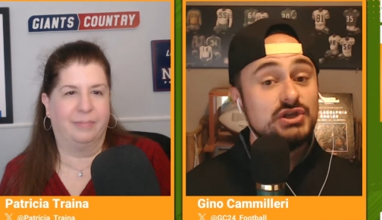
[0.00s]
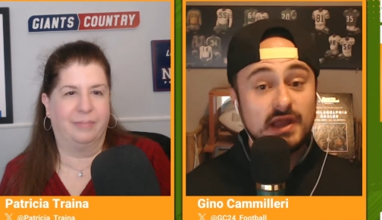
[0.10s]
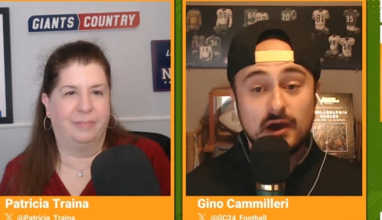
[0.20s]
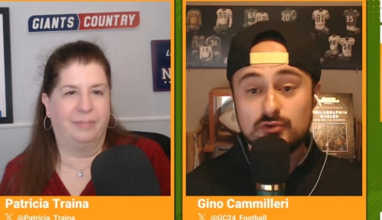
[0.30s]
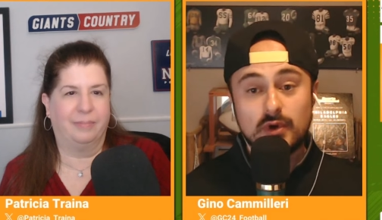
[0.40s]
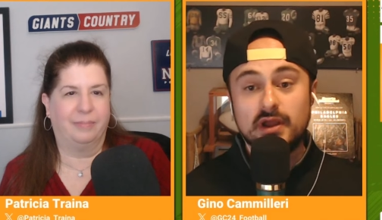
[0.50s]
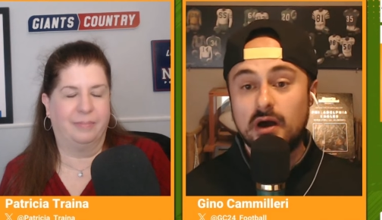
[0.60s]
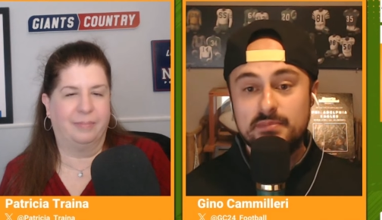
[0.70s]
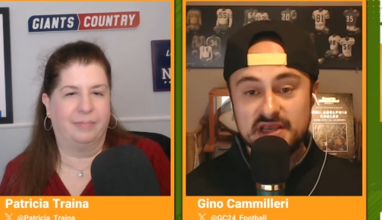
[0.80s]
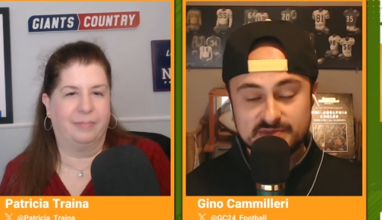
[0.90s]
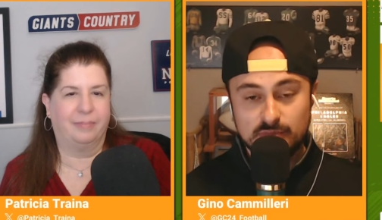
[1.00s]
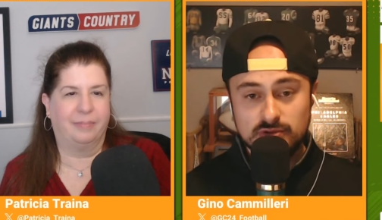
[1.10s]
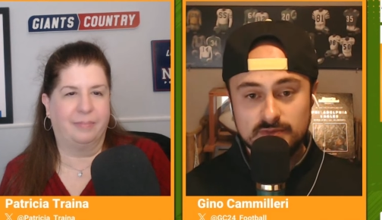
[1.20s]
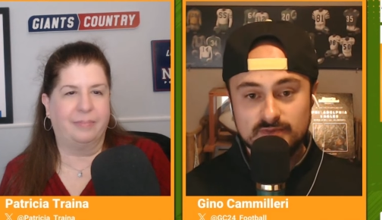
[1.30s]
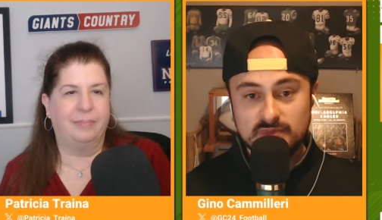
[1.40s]
Speaker 1: downright
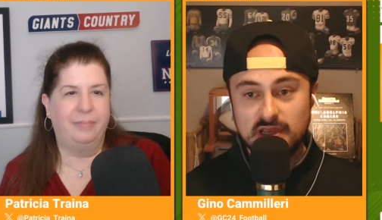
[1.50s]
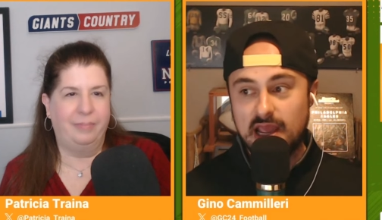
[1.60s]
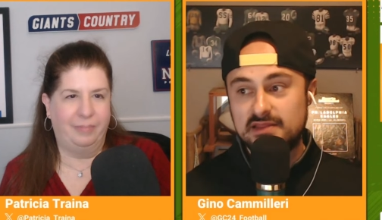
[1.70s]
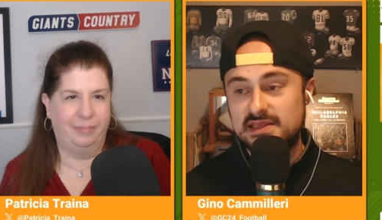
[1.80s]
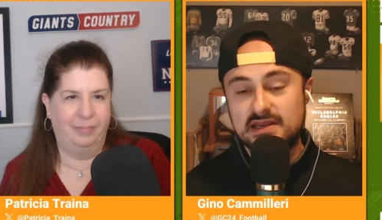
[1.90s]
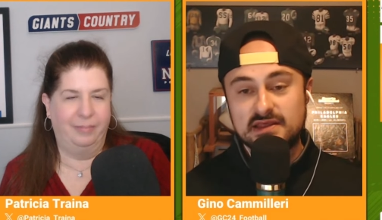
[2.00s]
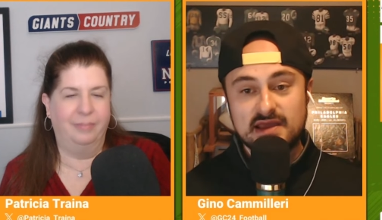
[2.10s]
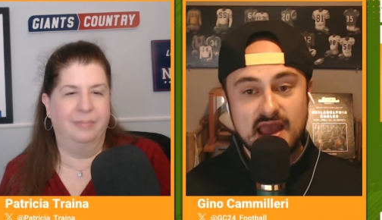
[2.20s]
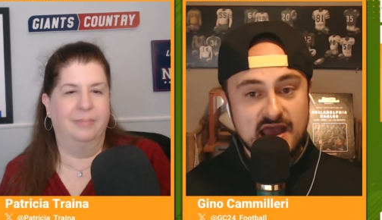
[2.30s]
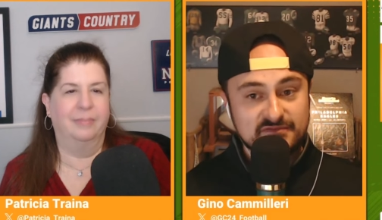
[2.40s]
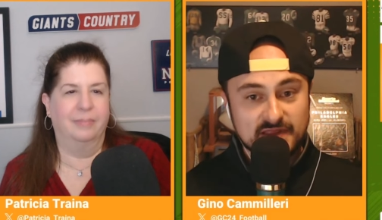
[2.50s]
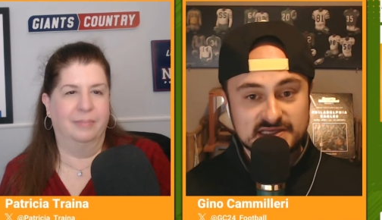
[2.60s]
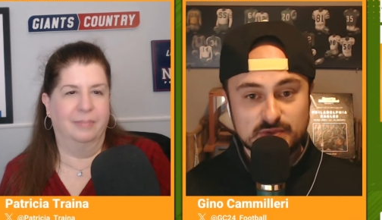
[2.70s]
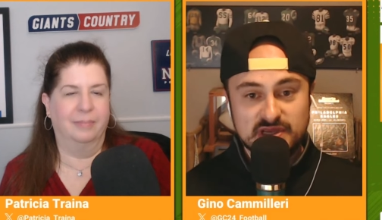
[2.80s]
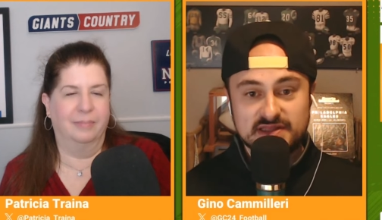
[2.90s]
abysmal. At the end of the half
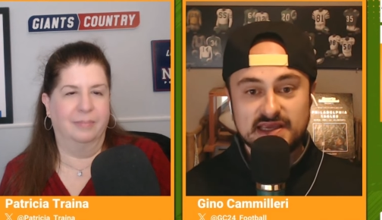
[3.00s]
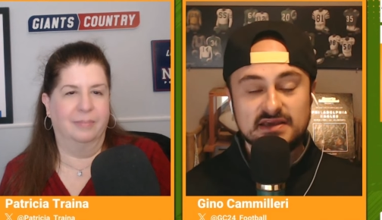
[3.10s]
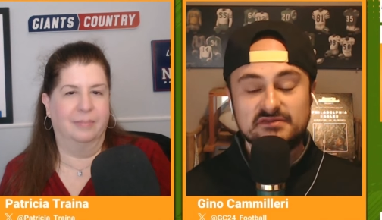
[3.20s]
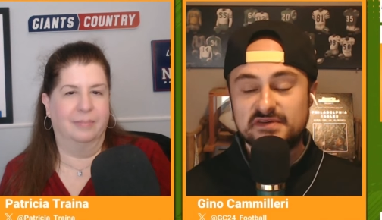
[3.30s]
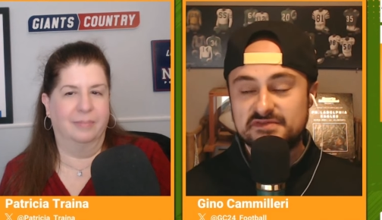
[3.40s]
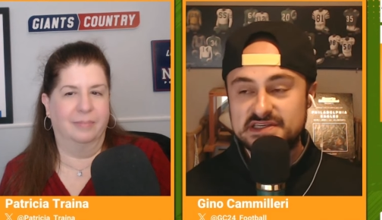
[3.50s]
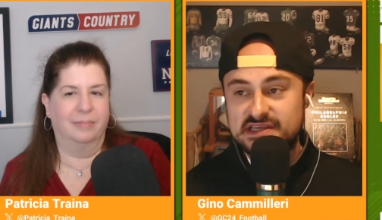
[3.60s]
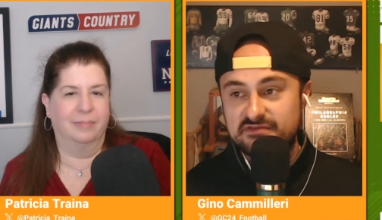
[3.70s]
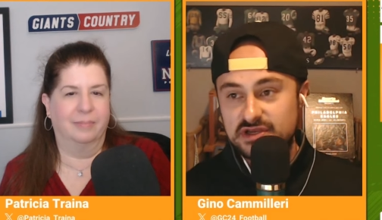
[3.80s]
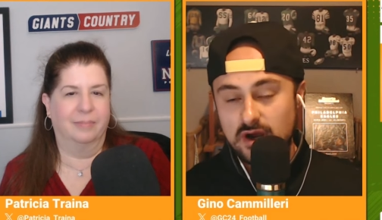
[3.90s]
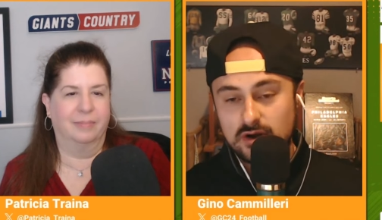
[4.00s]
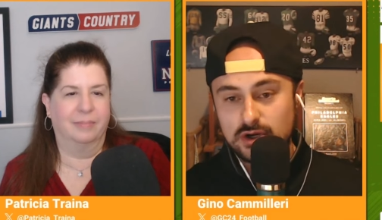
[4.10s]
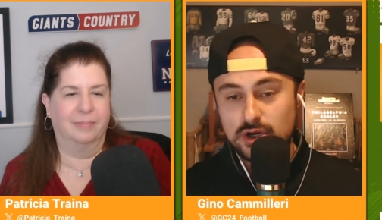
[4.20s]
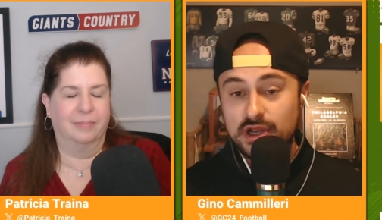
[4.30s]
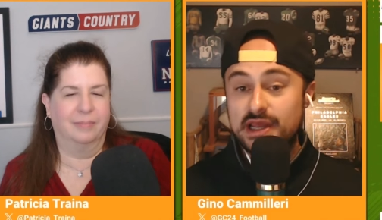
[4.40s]
last week, they kick a 57
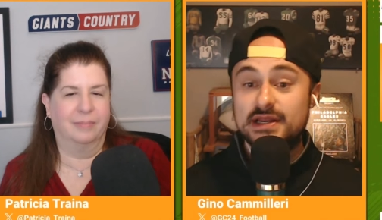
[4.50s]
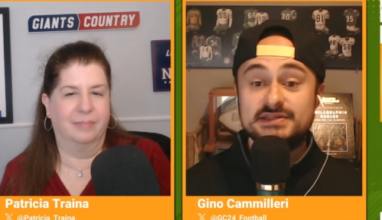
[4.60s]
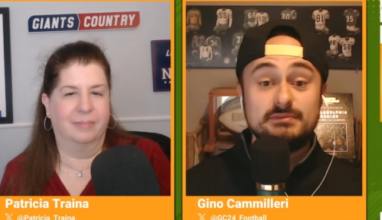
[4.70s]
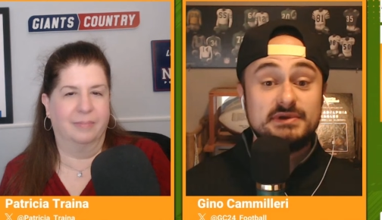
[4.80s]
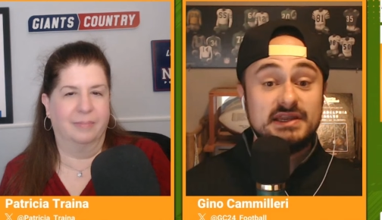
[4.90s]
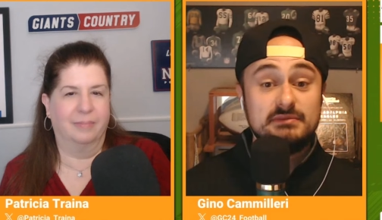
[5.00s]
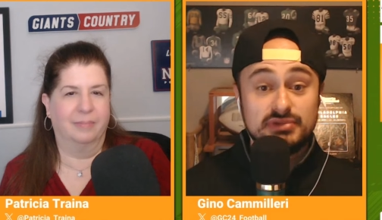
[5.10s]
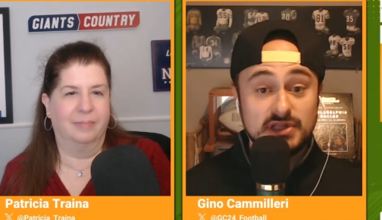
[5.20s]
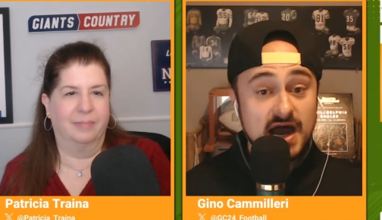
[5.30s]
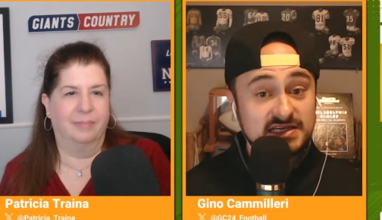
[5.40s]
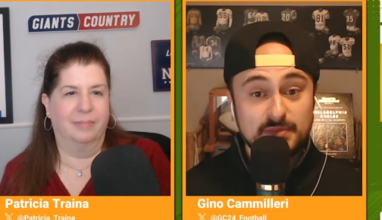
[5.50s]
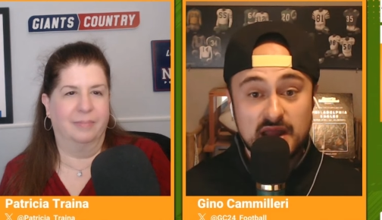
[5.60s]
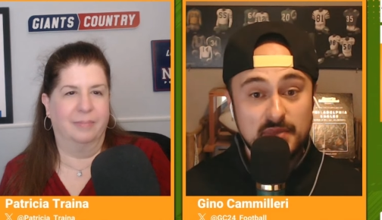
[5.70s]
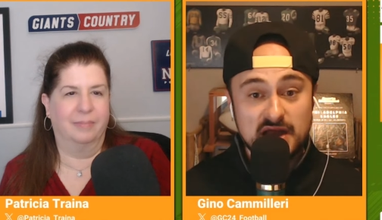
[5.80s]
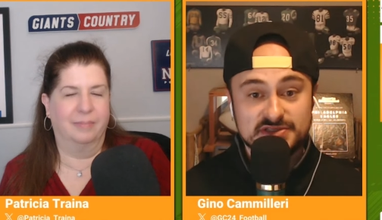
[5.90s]
yarder. It ends up getting blocked by
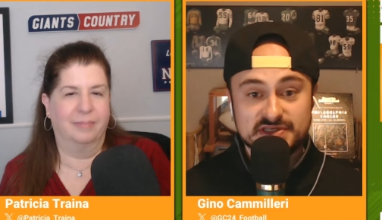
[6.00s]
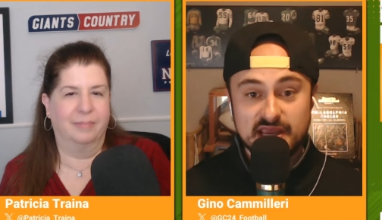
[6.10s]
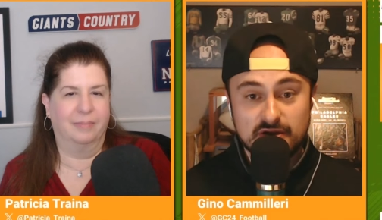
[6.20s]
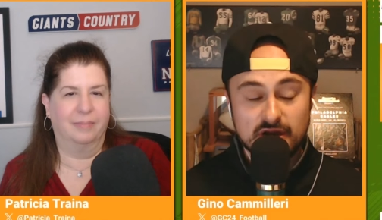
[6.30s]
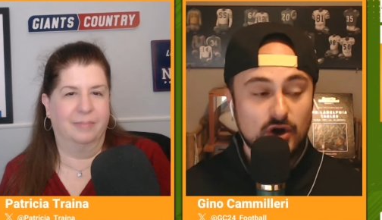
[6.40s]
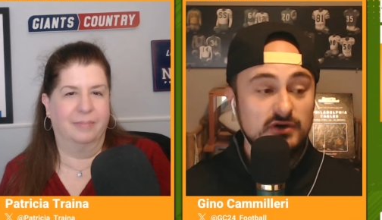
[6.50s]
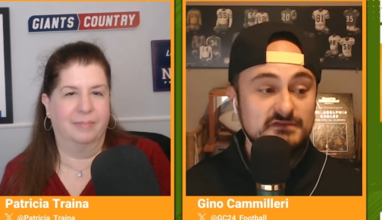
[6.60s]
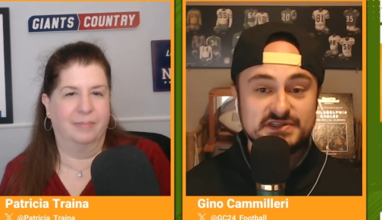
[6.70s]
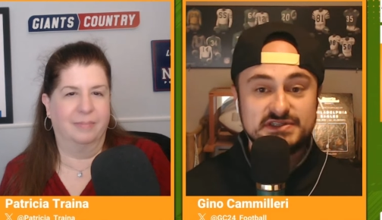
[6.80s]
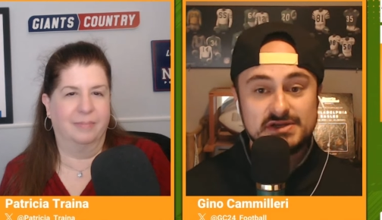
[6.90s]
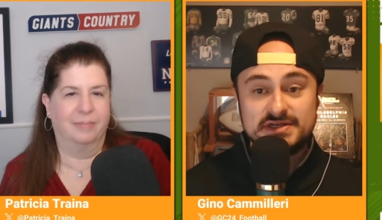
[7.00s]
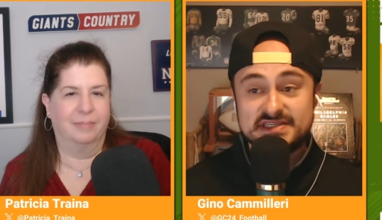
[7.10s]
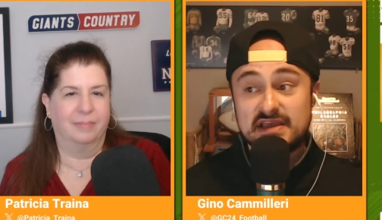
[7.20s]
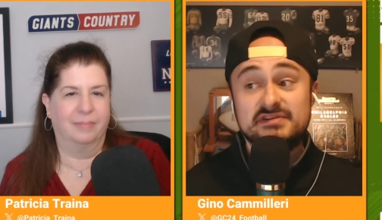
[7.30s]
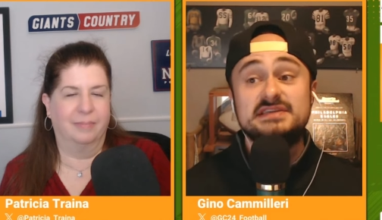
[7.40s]
Myles Garrett. All of a sudden, a
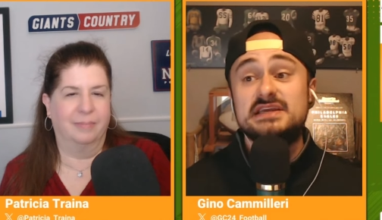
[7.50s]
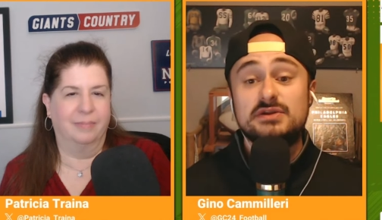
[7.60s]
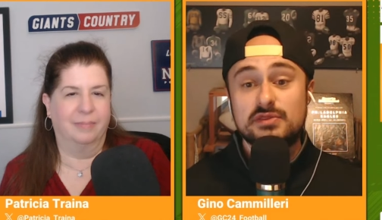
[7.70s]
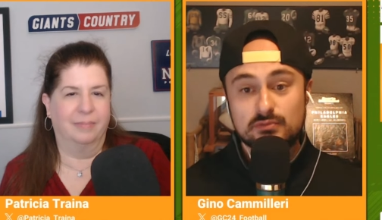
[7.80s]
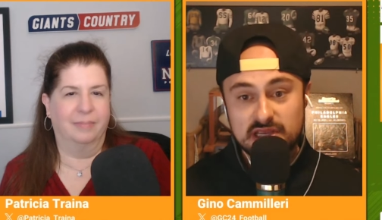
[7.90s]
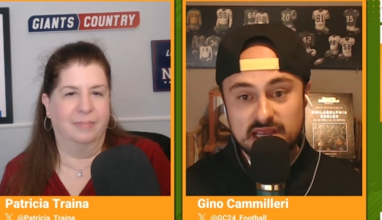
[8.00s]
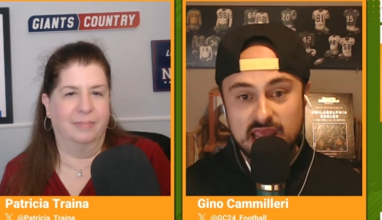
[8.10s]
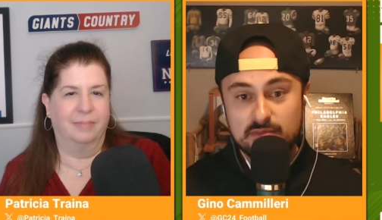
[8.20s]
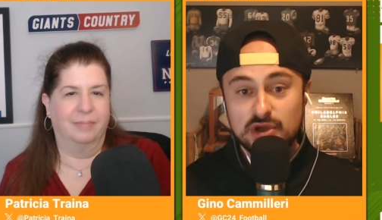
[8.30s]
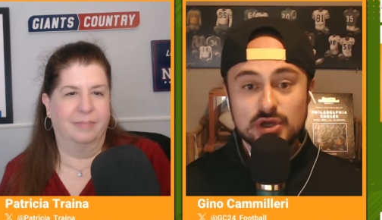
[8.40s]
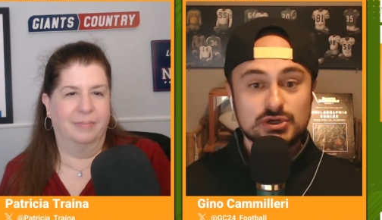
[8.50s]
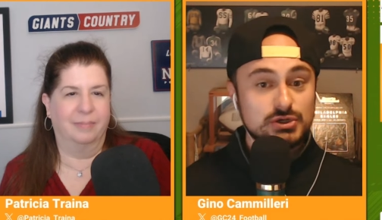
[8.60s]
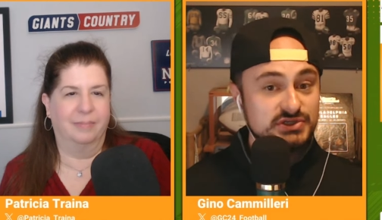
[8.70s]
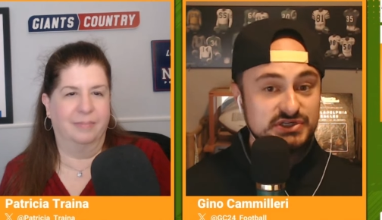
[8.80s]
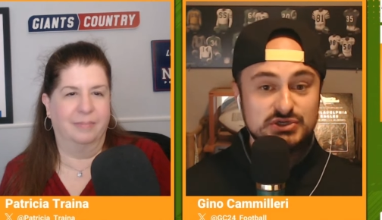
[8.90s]
17 to 3 game
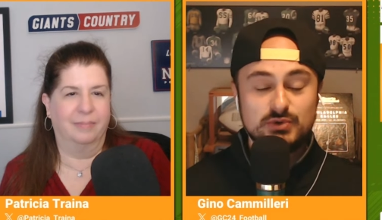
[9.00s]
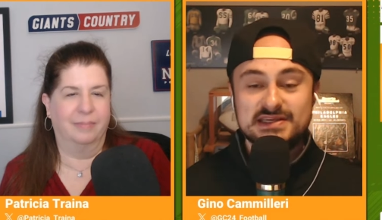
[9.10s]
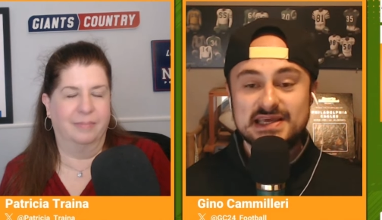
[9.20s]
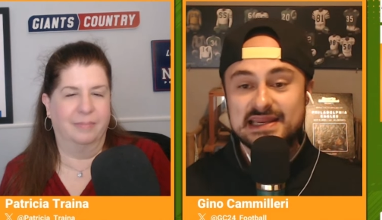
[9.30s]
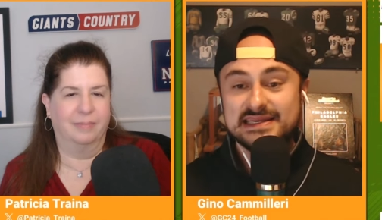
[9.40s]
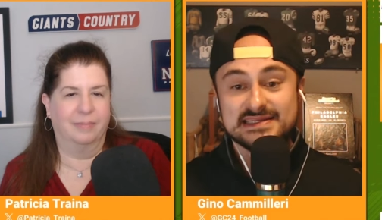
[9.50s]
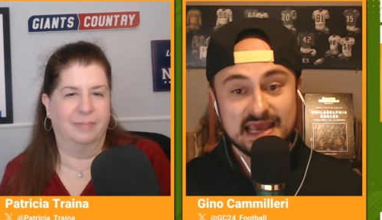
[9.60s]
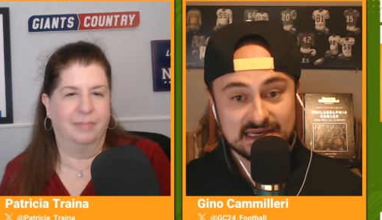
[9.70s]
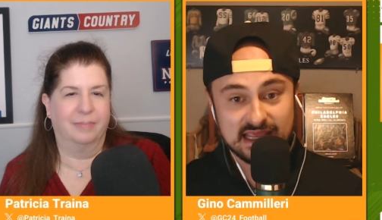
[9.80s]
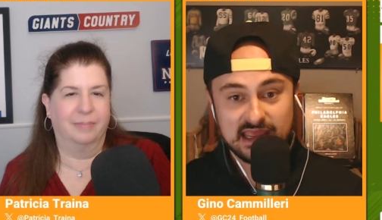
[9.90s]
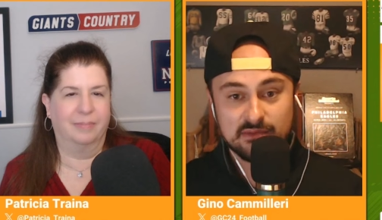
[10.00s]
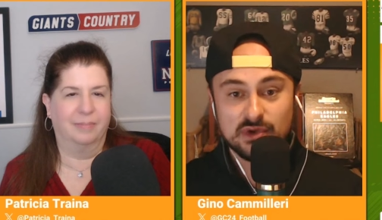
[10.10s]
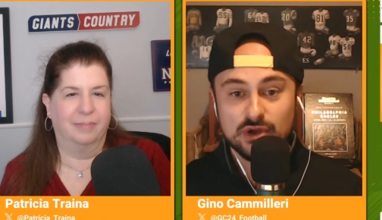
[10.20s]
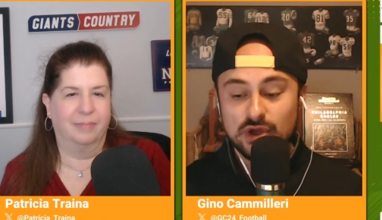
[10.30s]
turns into a 10 to 10 game.